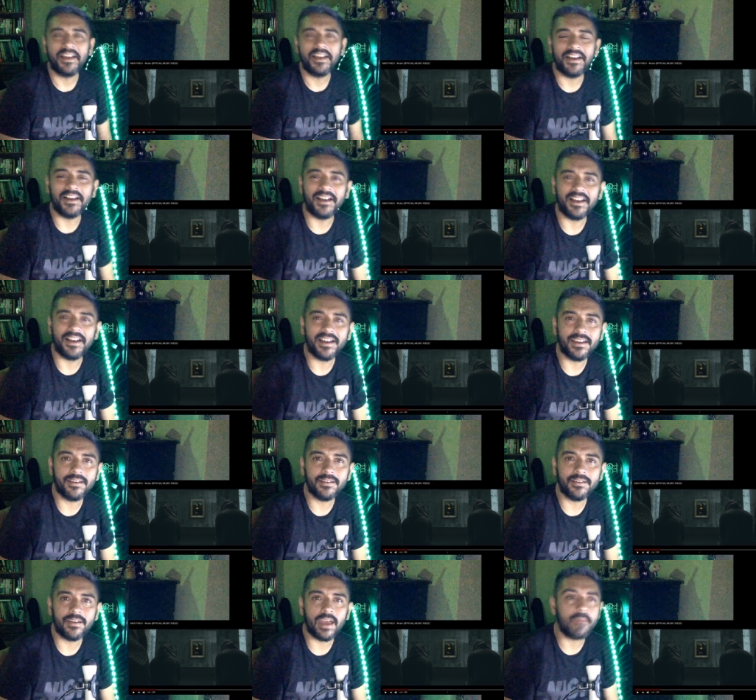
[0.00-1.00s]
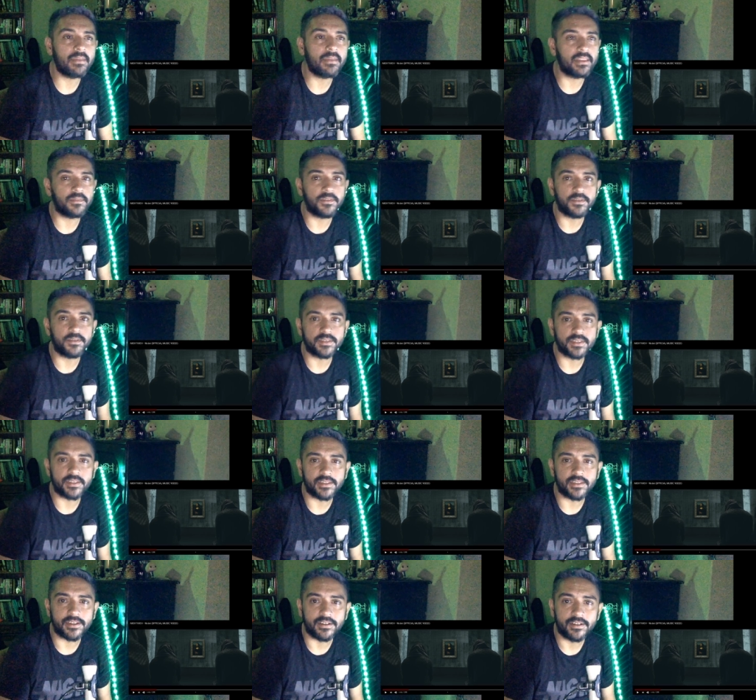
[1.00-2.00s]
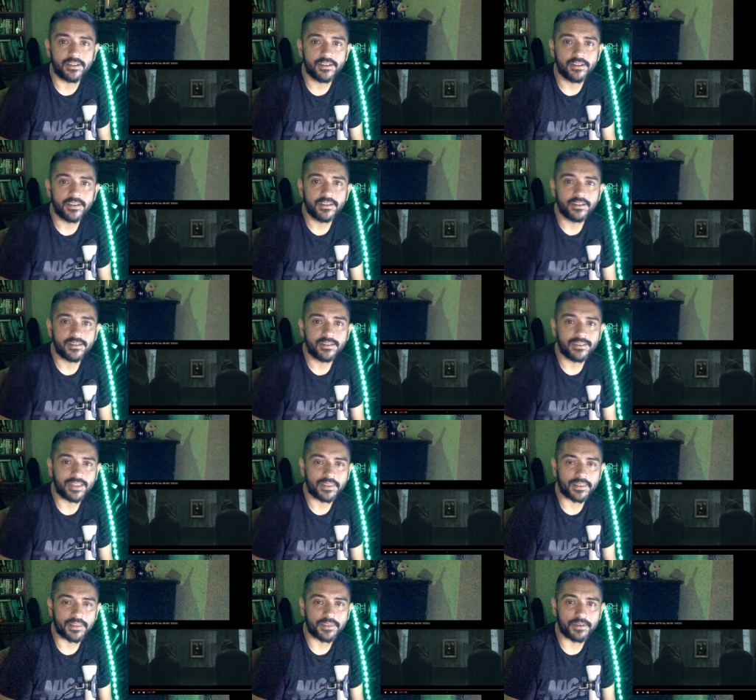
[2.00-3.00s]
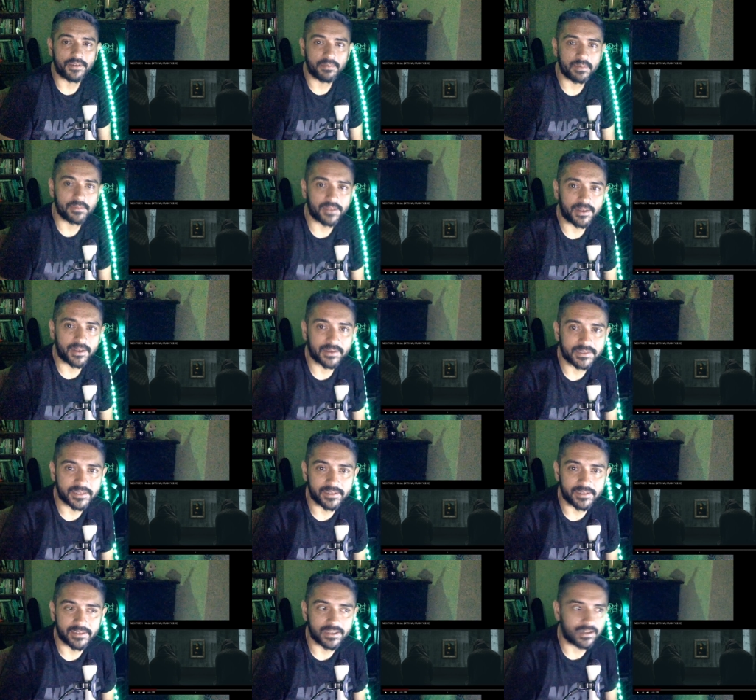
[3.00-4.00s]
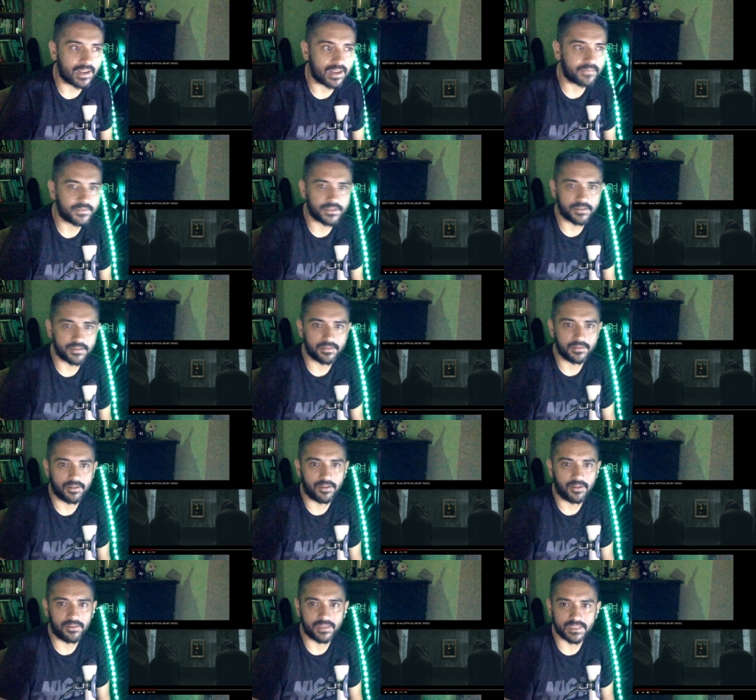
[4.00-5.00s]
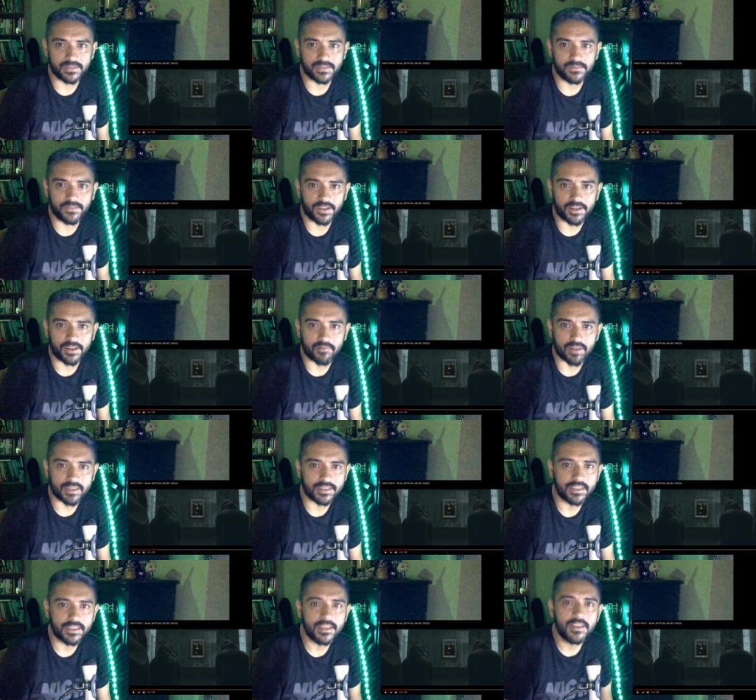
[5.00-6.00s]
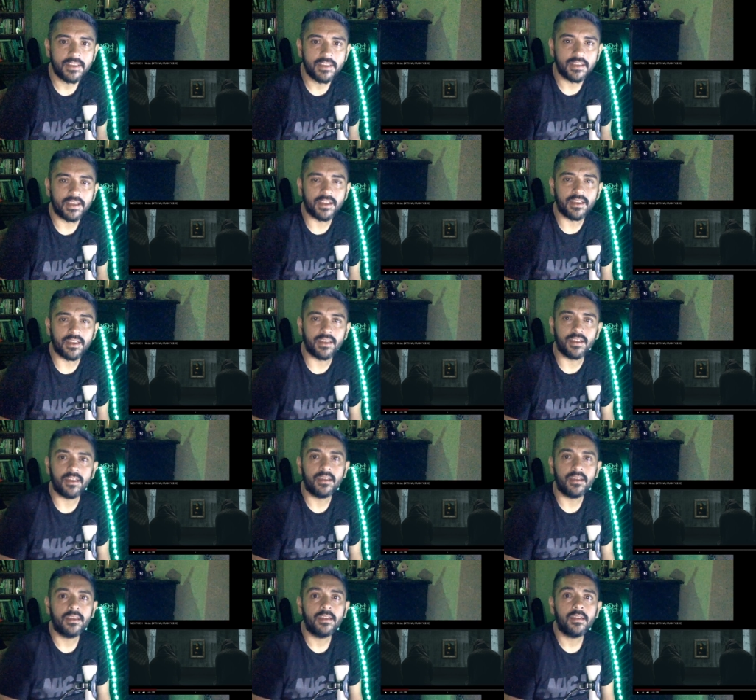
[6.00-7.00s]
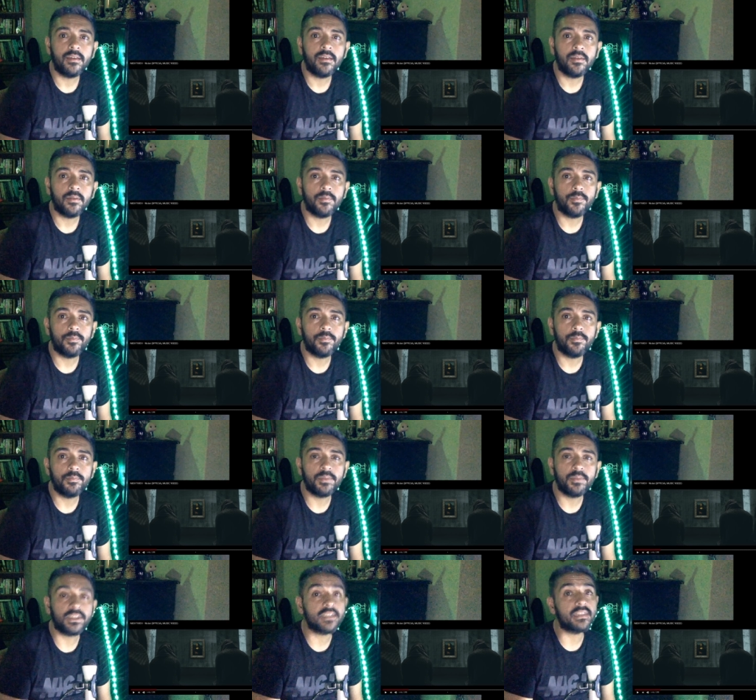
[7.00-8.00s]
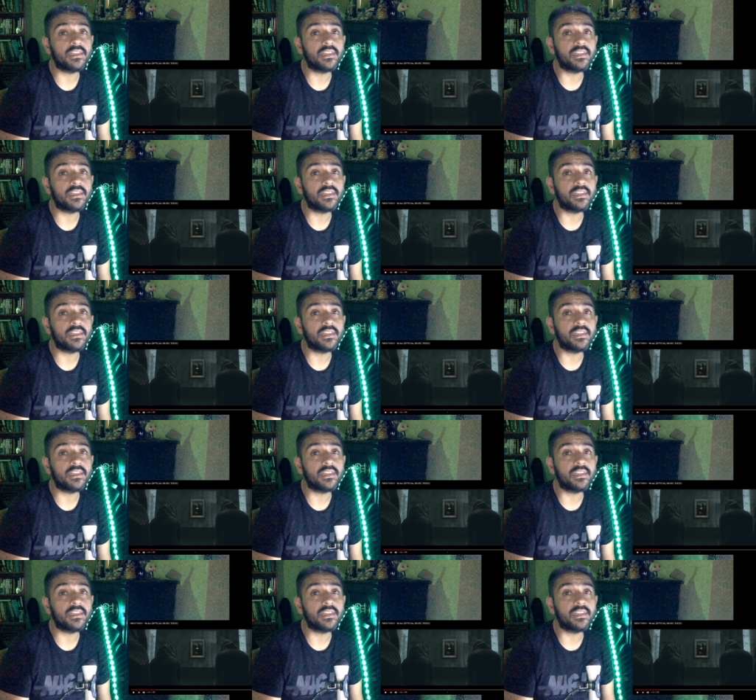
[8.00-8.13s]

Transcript: uh, I mean, if you're still here, like the three people that are still here after all this fucking rant. Uh, but this is